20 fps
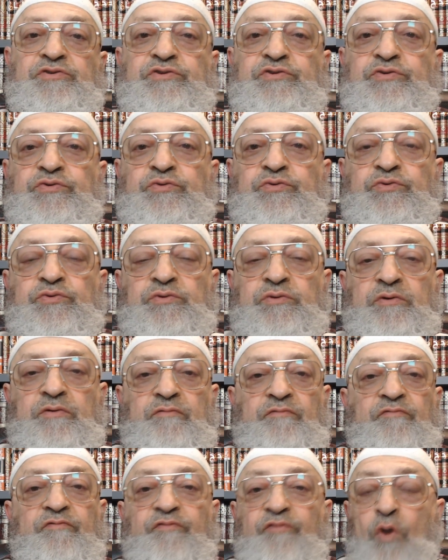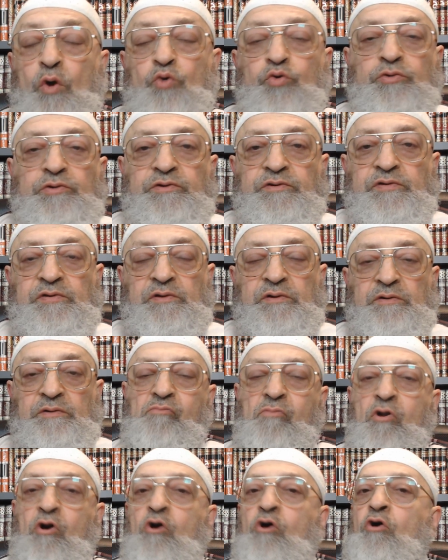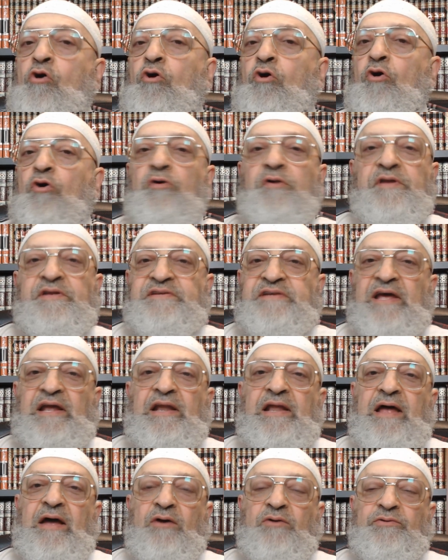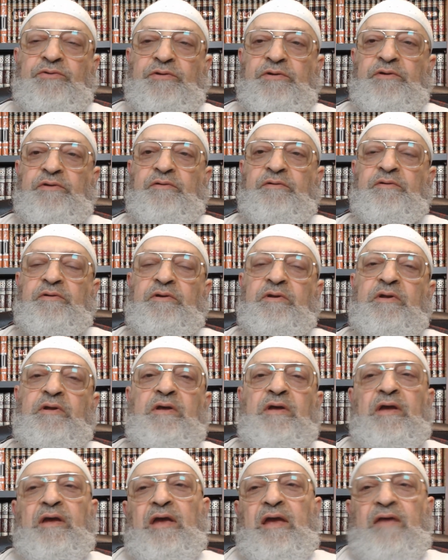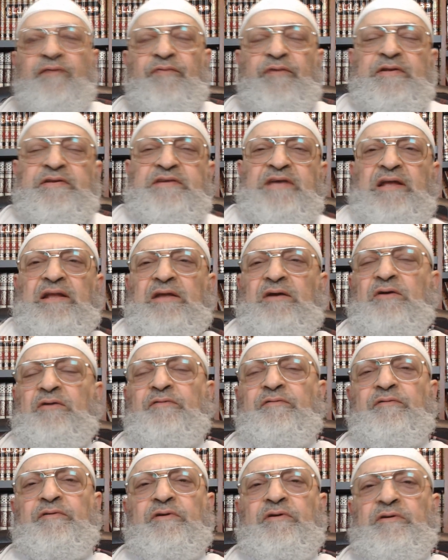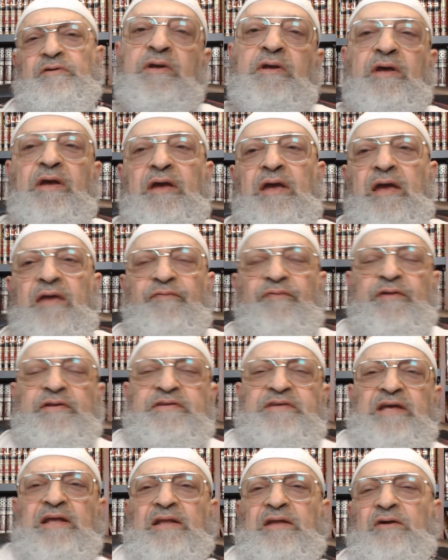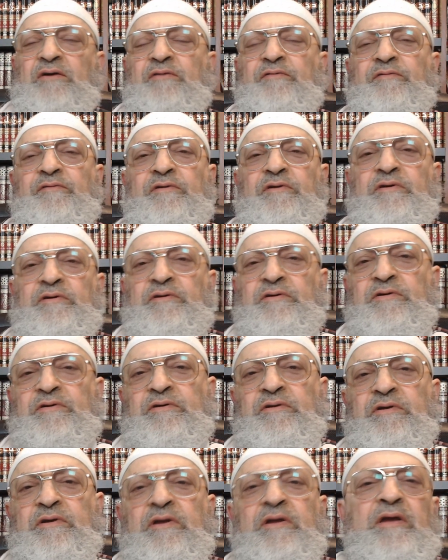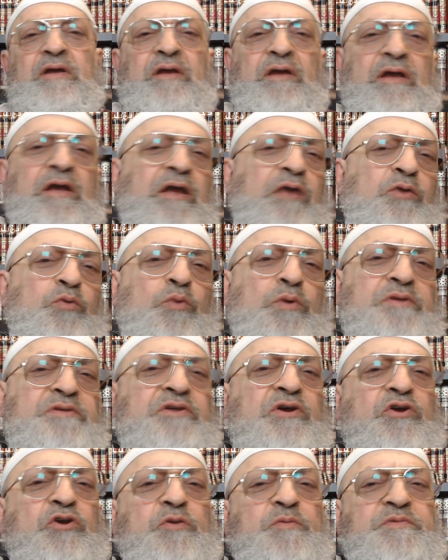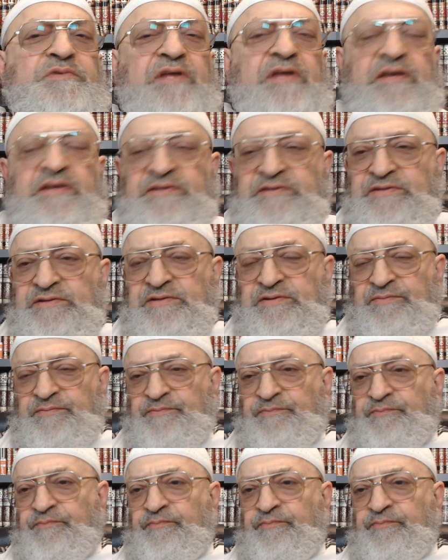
to vote, or it's allowed? If it's allowed, in what circumstance?